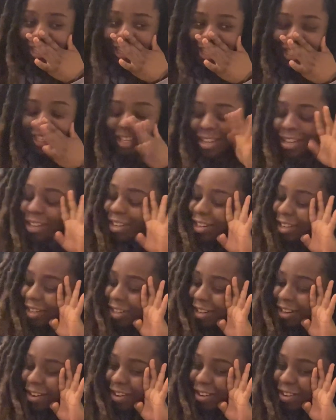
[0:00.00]
it's like,
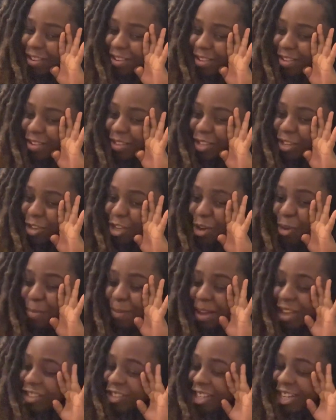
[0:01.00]
girl, you're
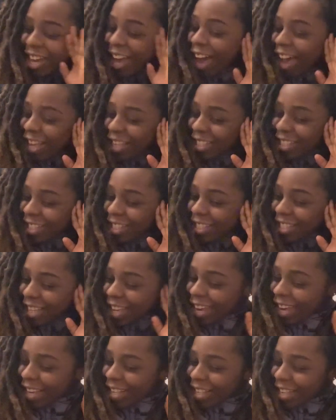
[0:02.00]
matching Aang's
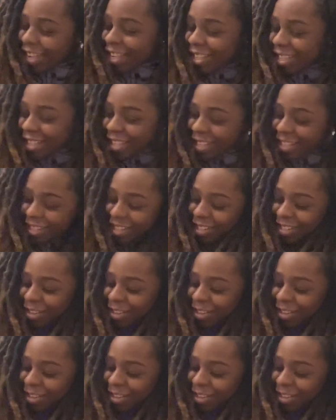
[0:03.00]
skin, and you